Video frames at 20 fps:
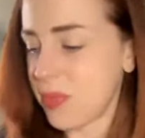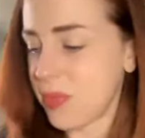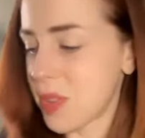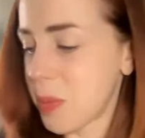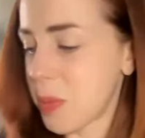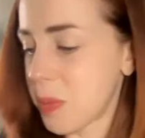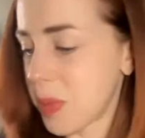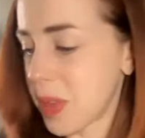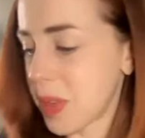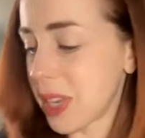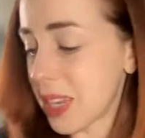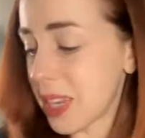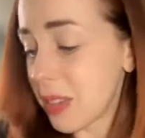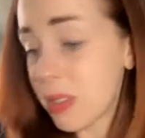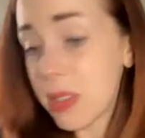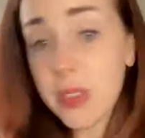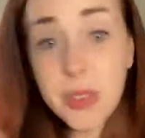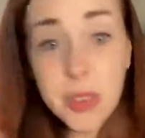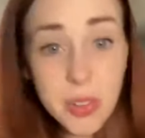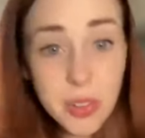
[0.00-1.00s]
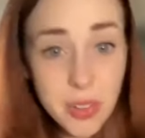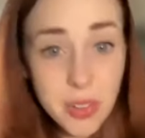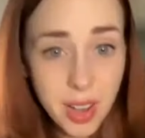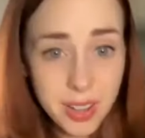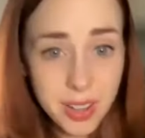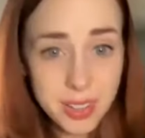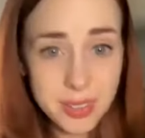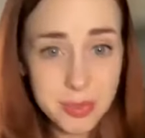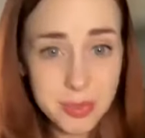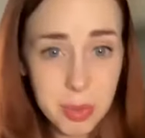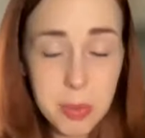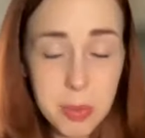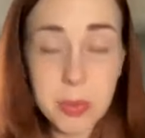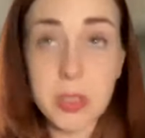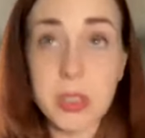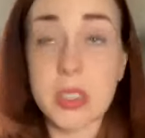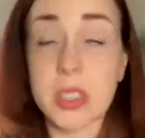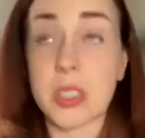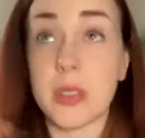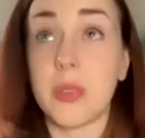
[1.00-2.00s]
something, even if you're not, and people are
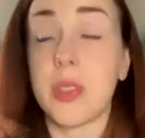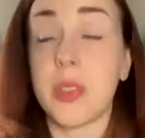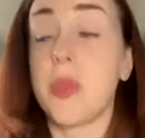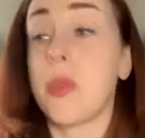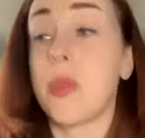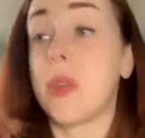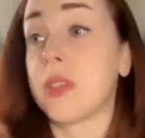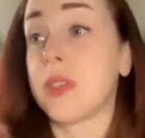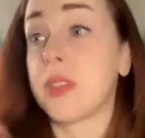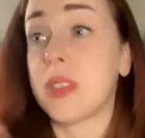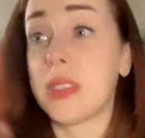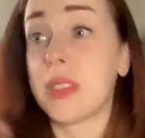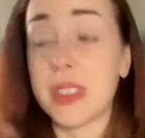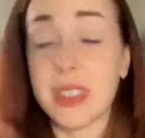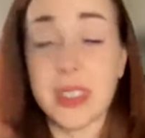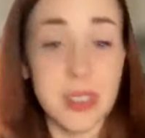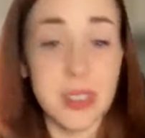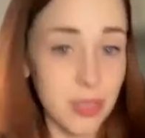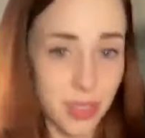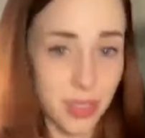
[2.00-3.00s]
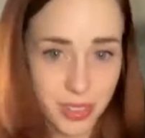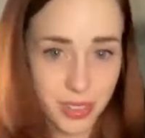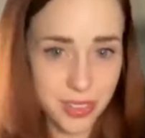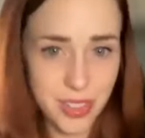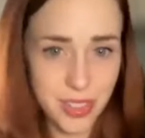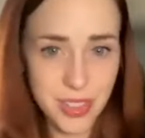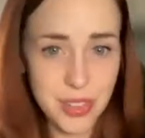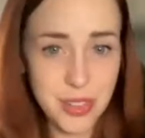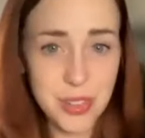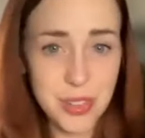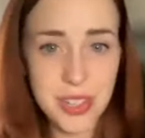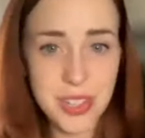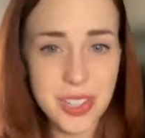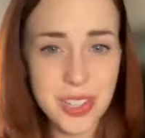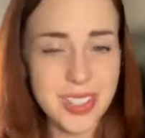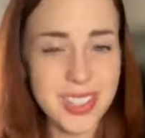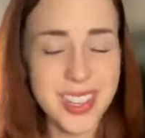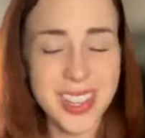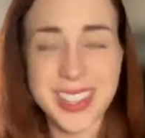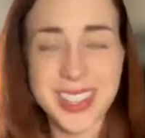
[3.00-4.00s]
just giving you unsolicited advice that you're
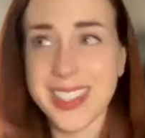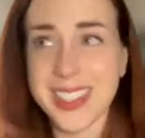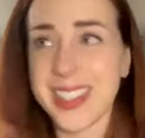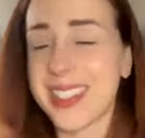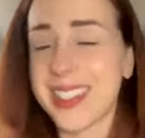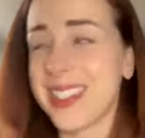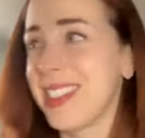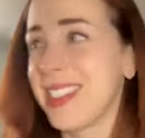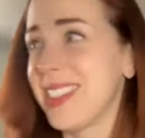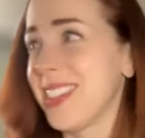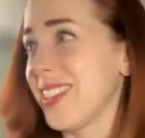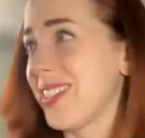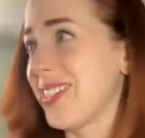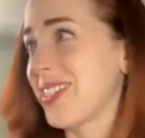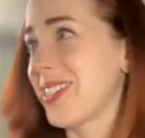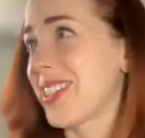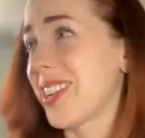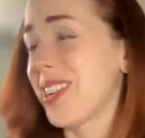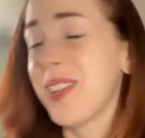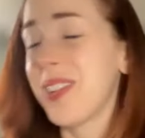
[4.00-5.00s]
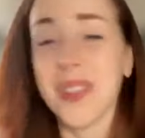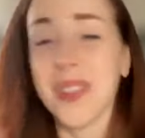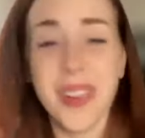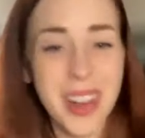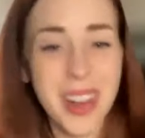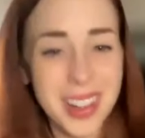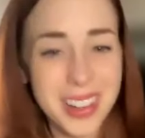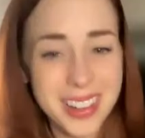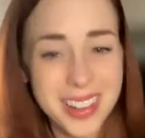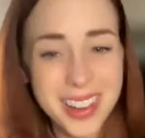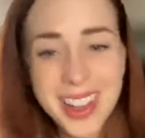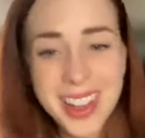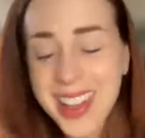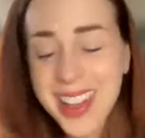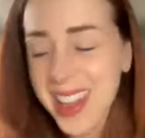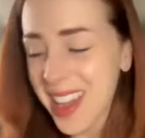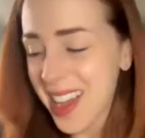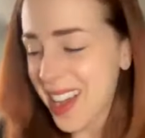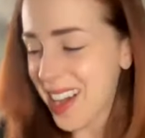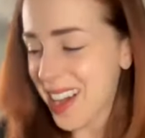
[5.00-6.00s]
just like, don't want.
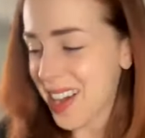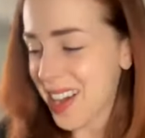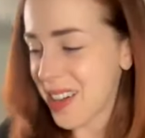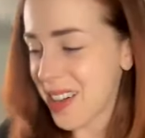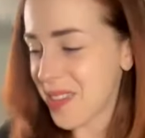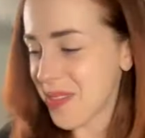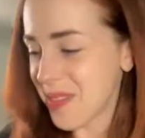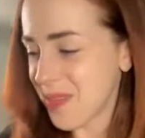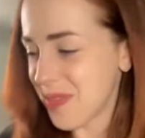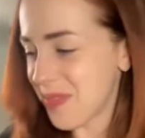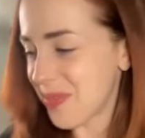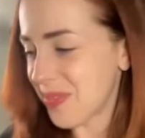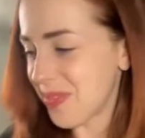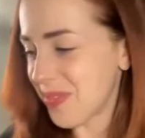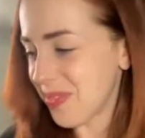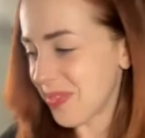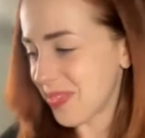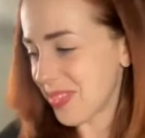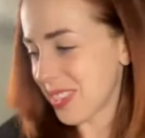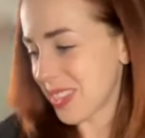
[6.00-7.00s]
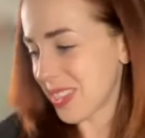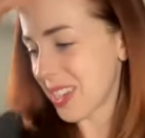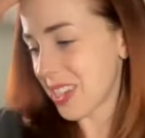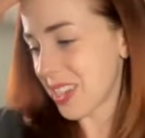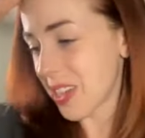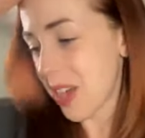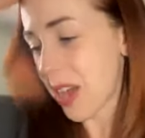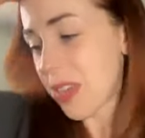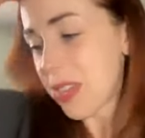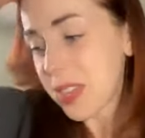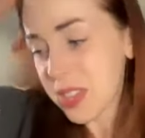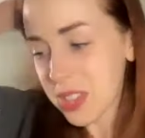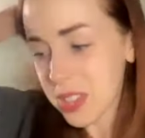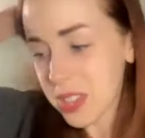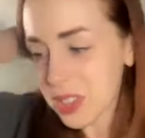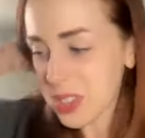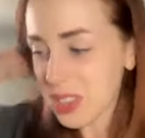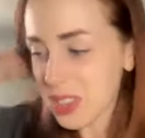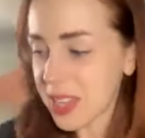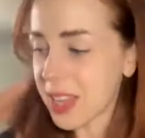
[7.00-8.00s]
Um, I think
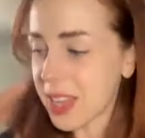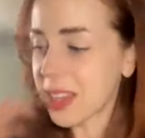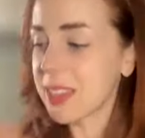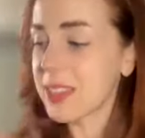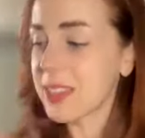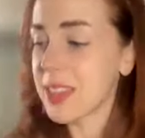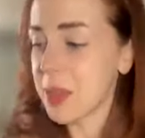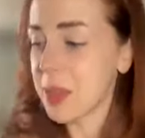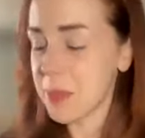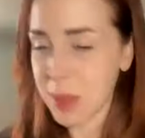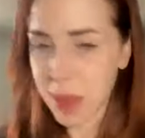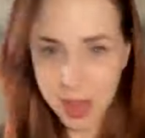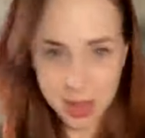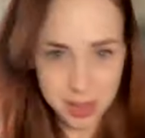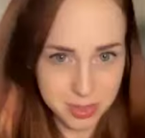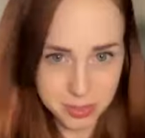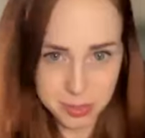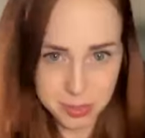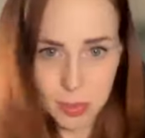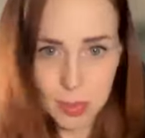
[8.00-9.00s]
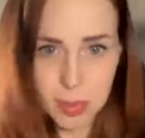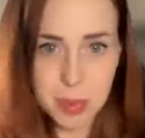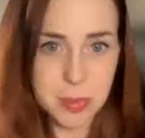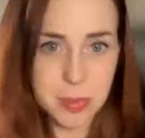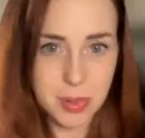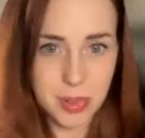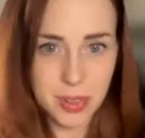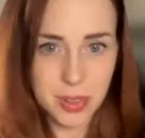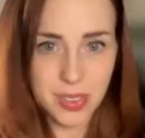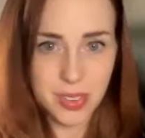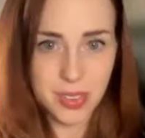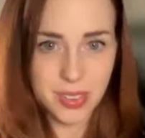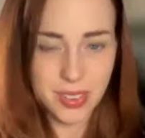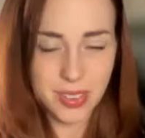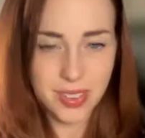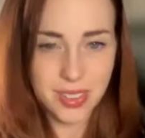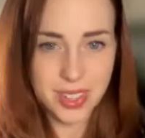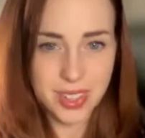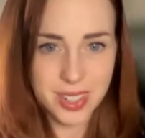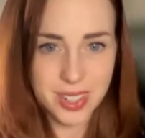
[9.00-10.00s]
just take a step back. Remember,